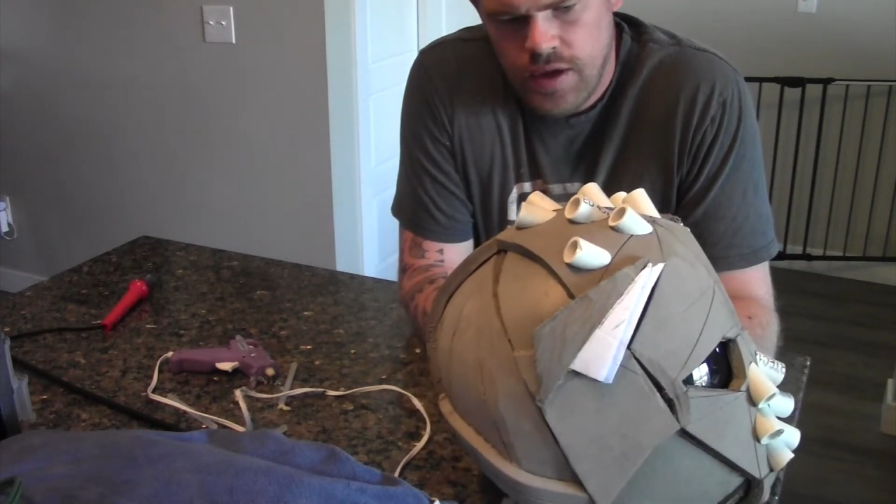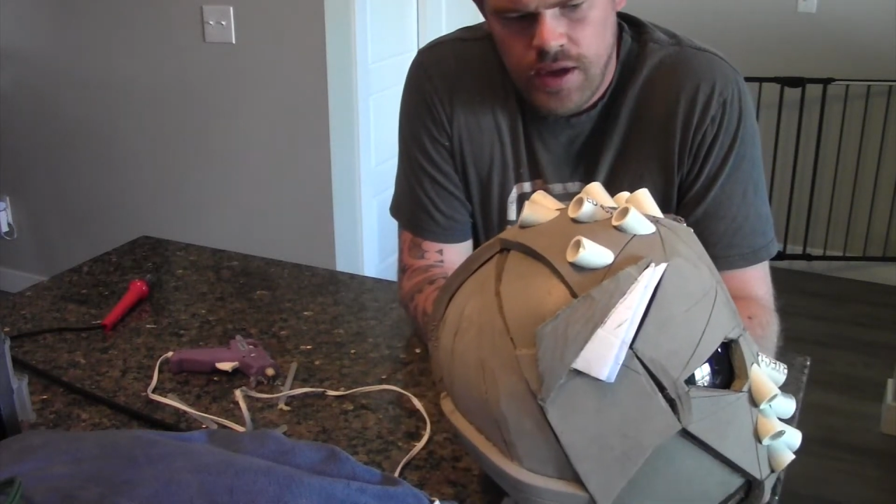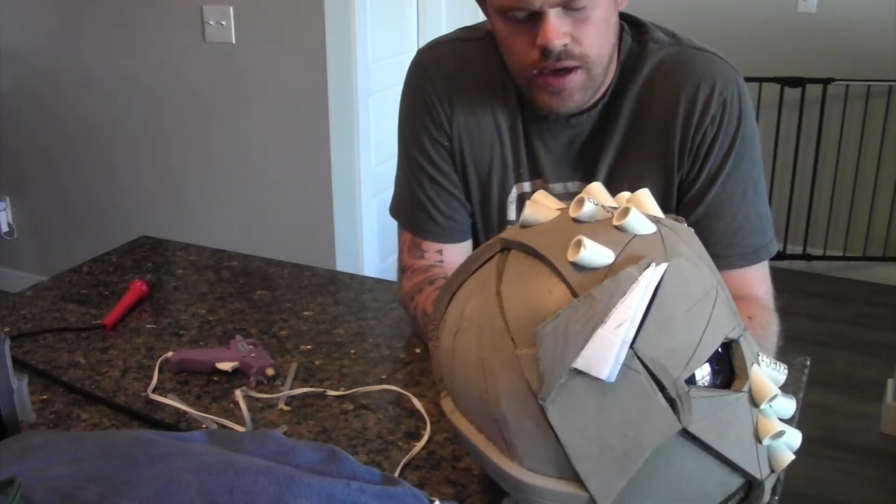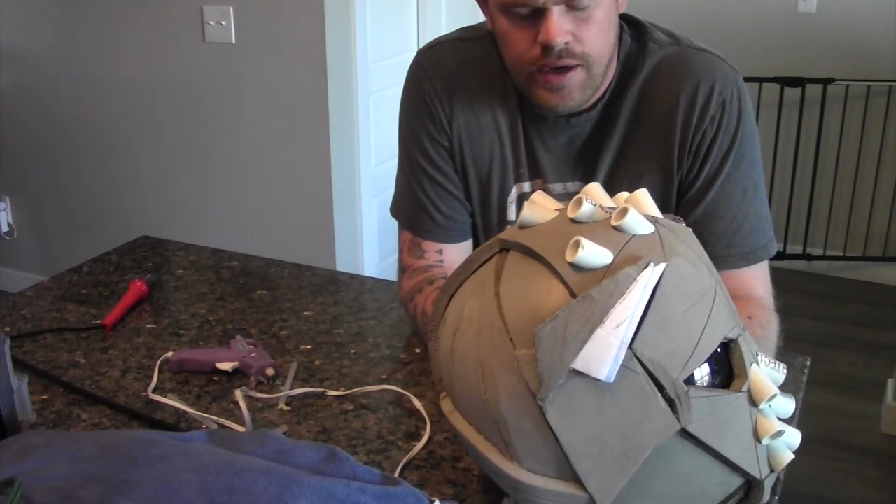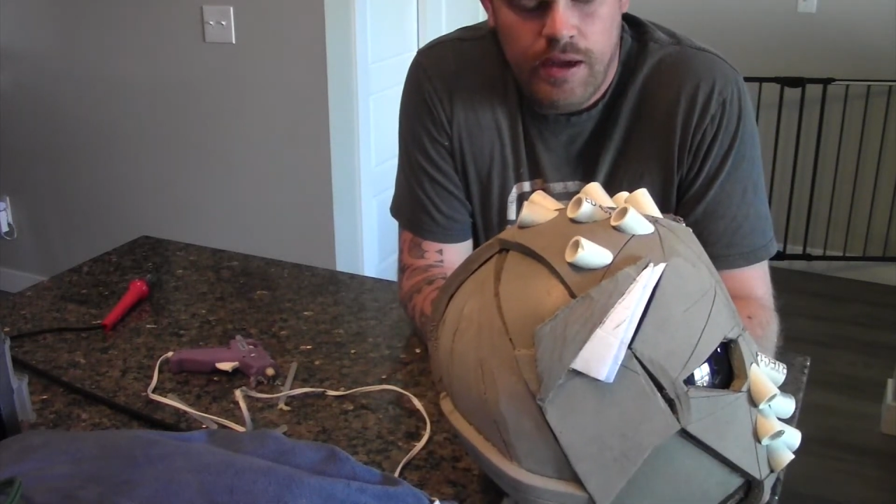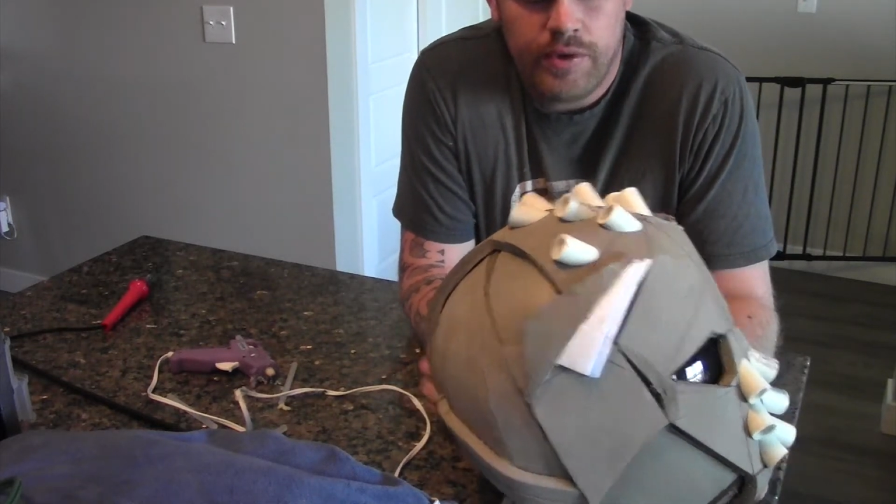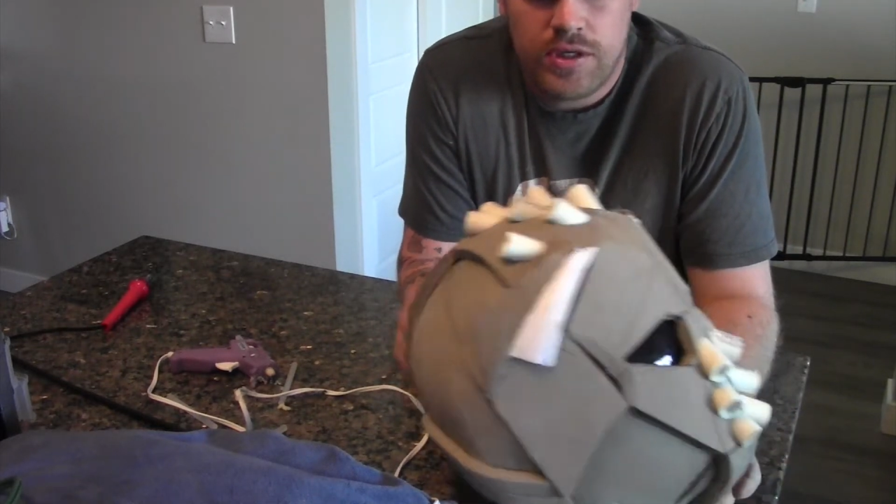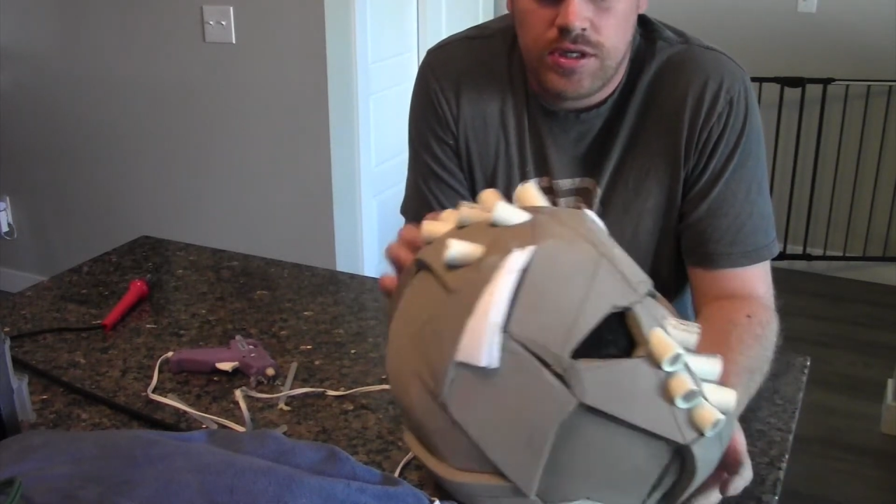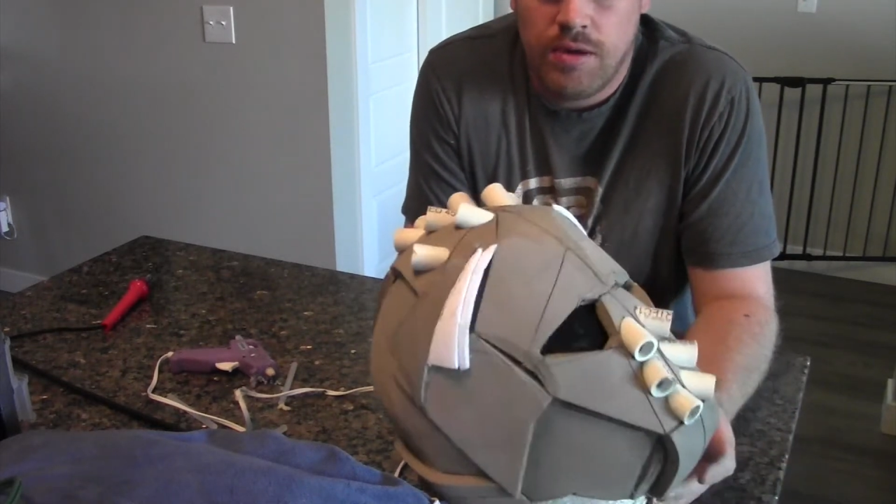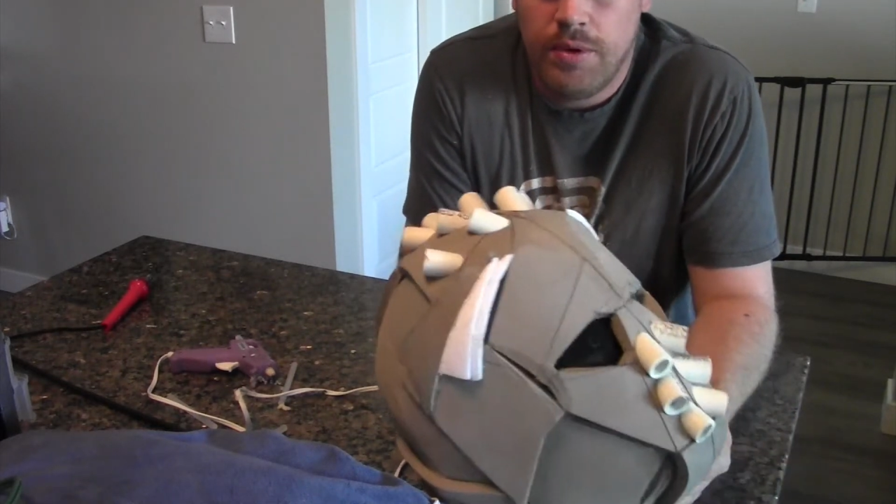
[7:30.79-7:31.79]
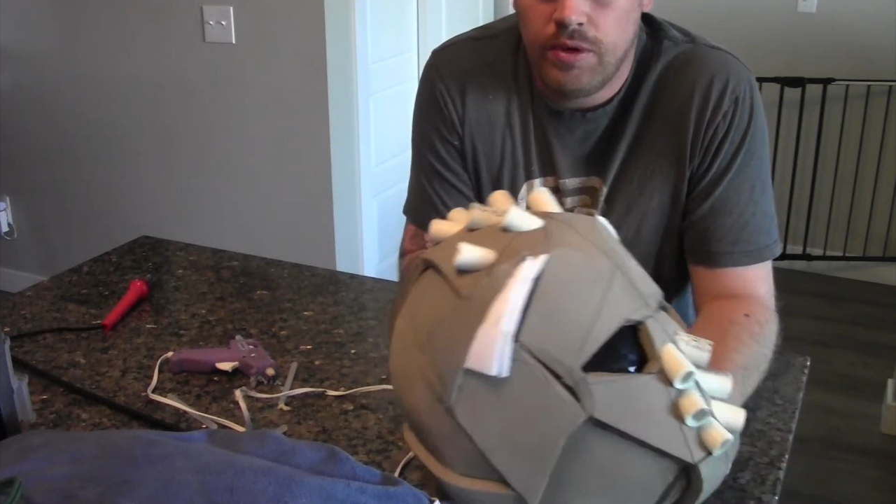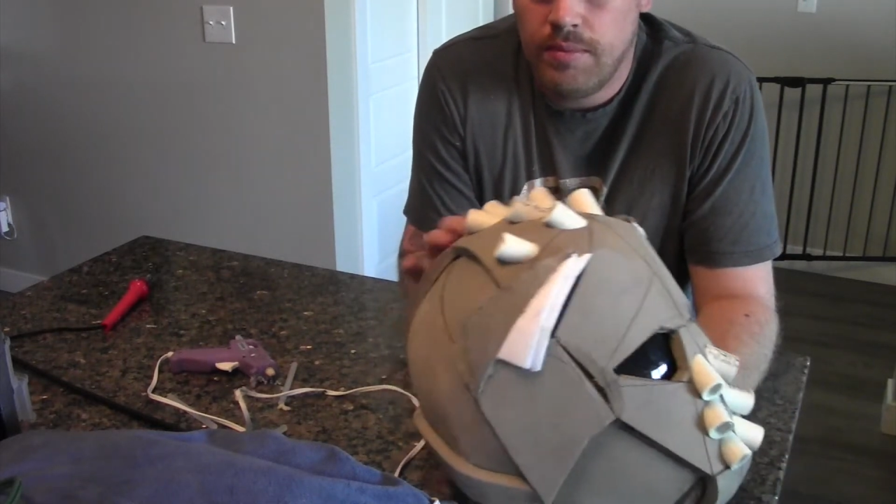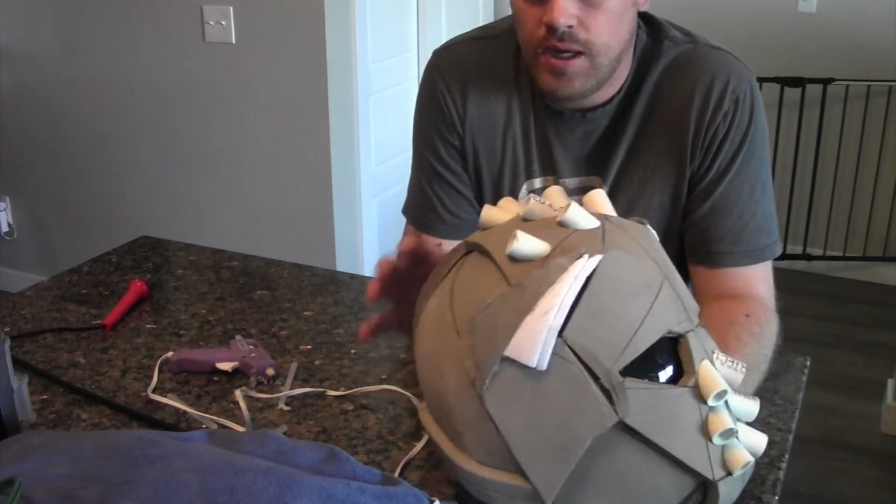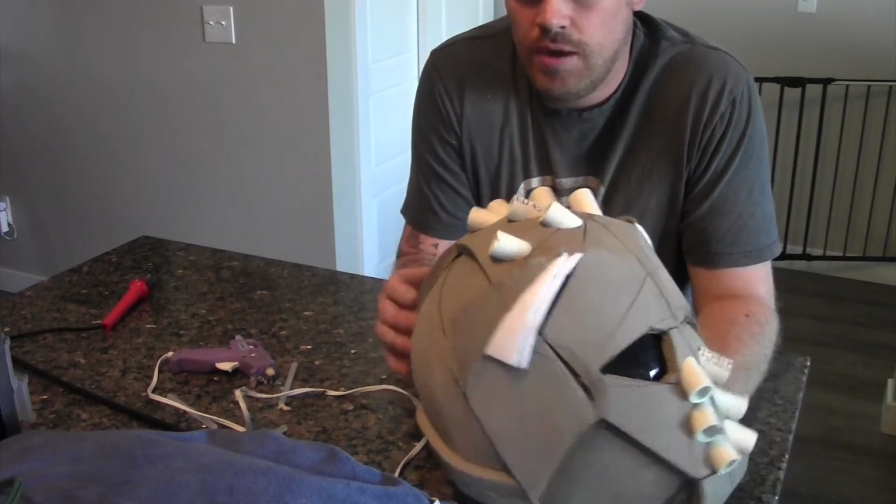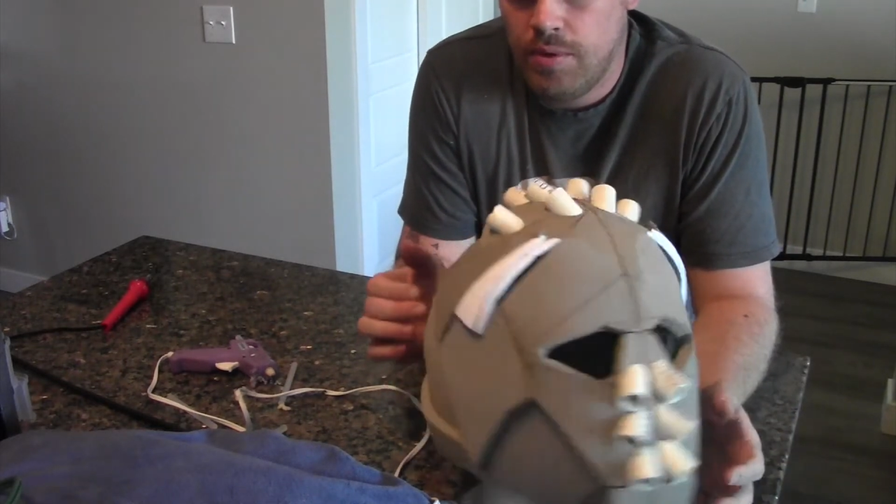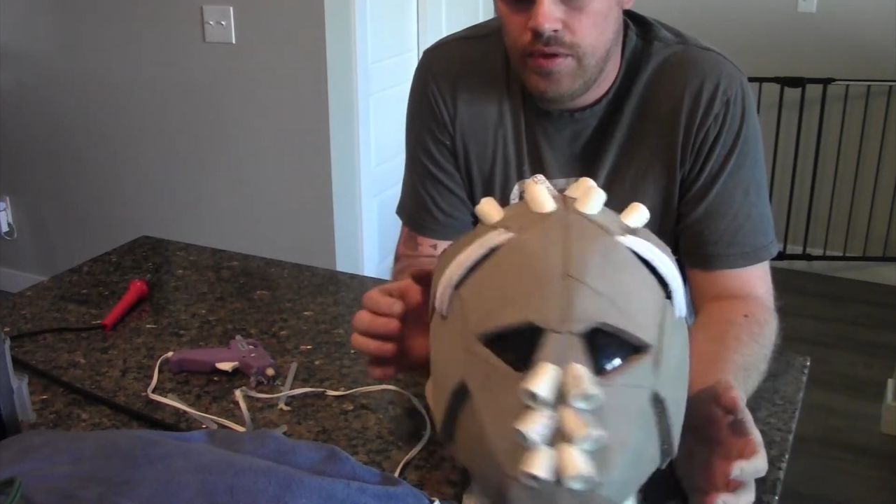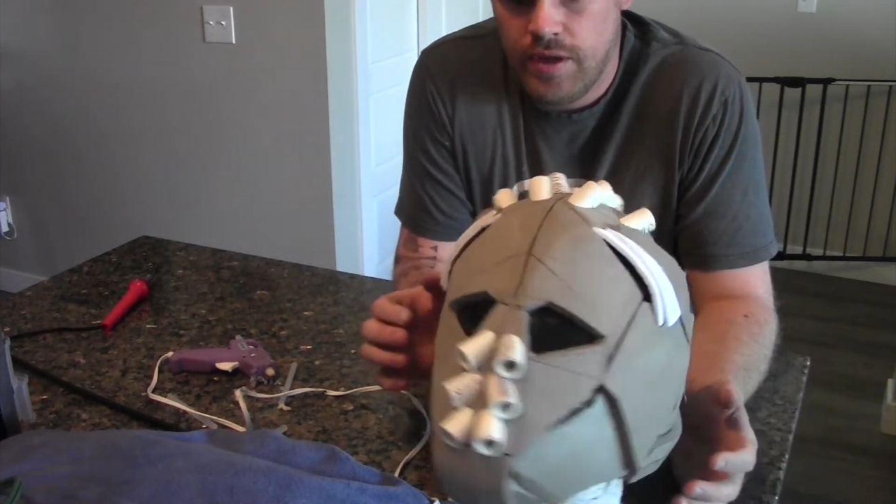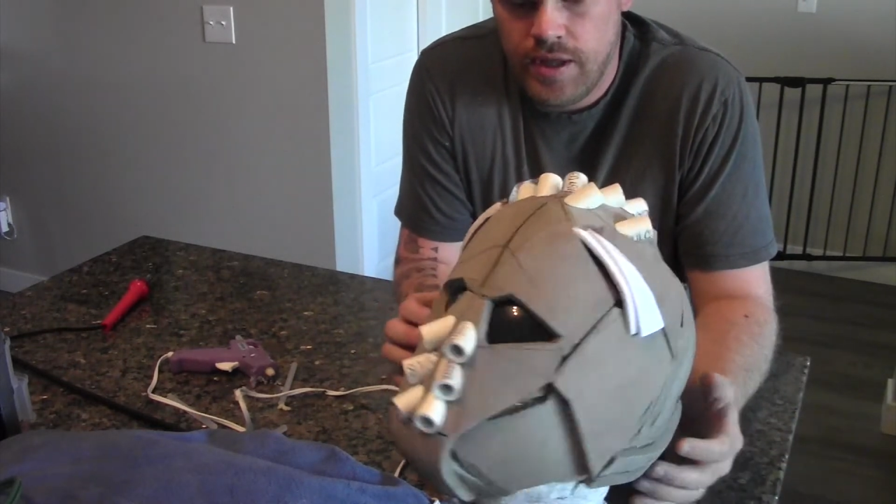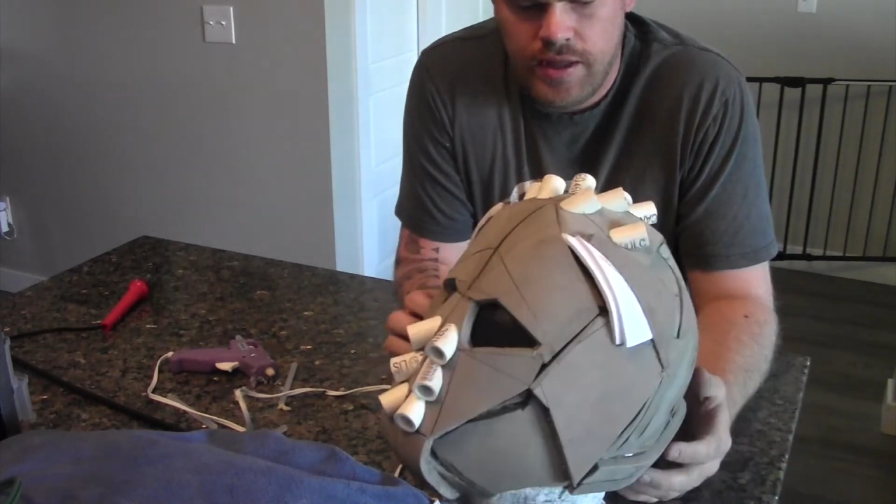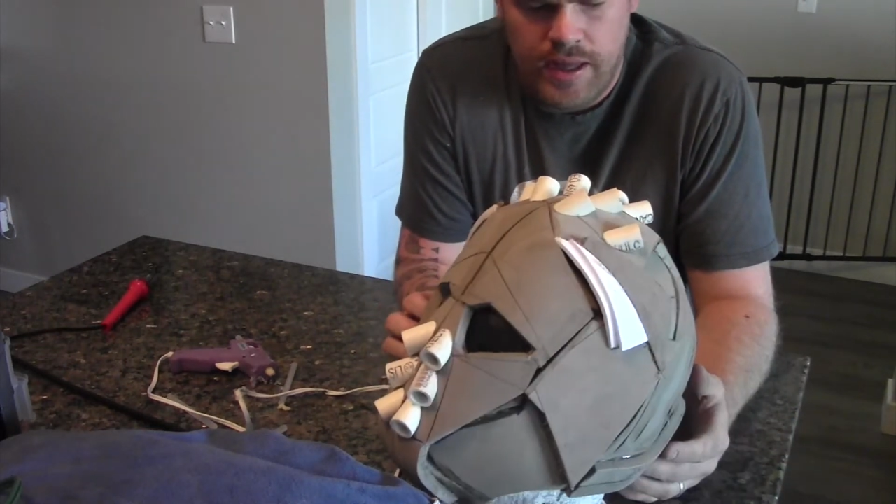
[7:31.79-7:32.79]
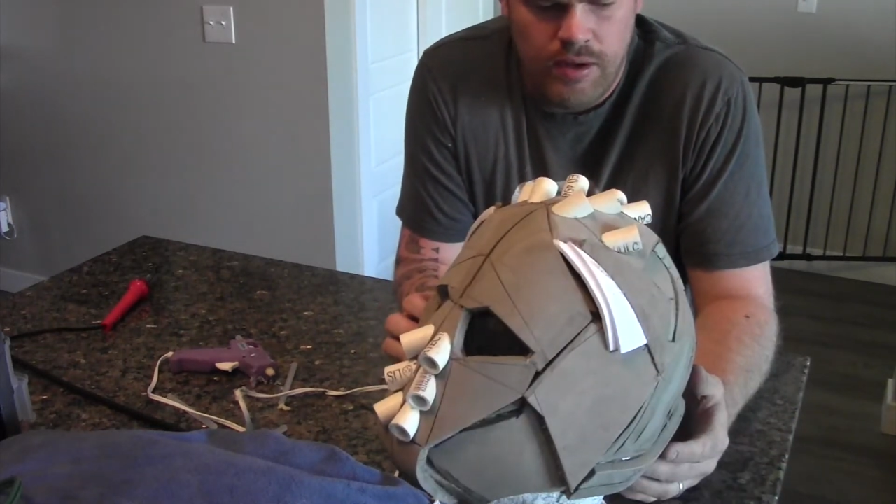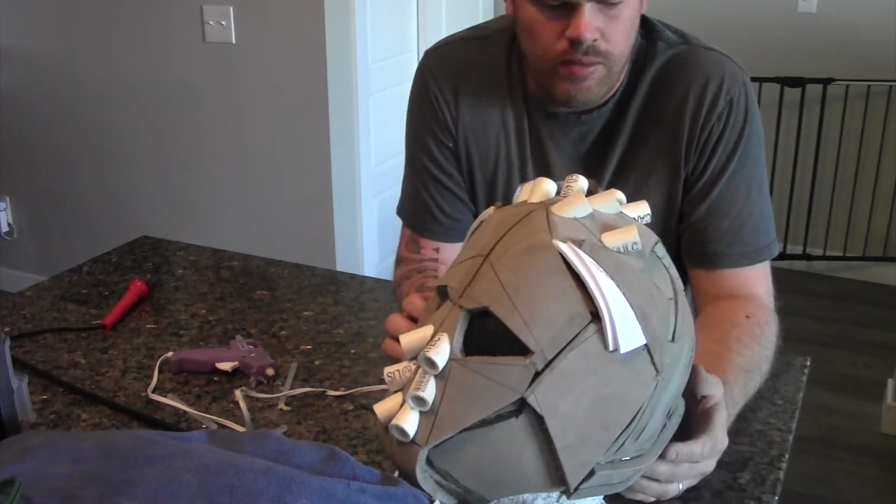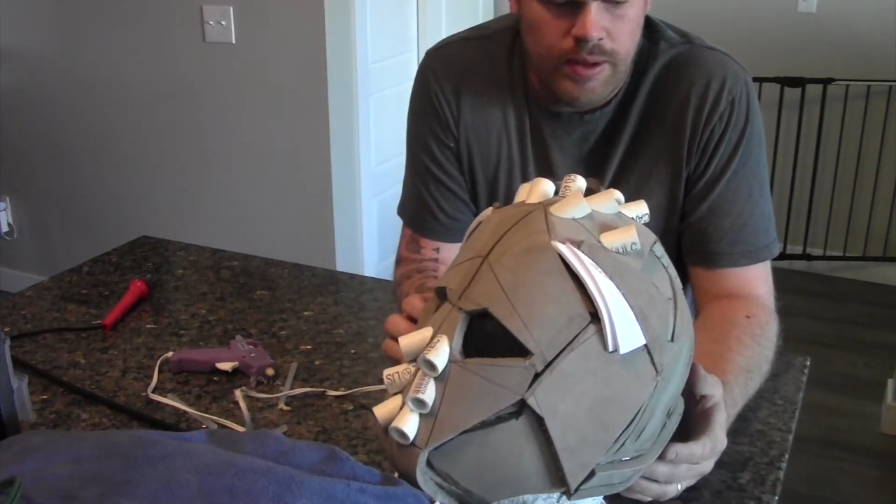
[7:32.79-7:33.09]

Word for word: Now I'm going to start building back up on the helmet.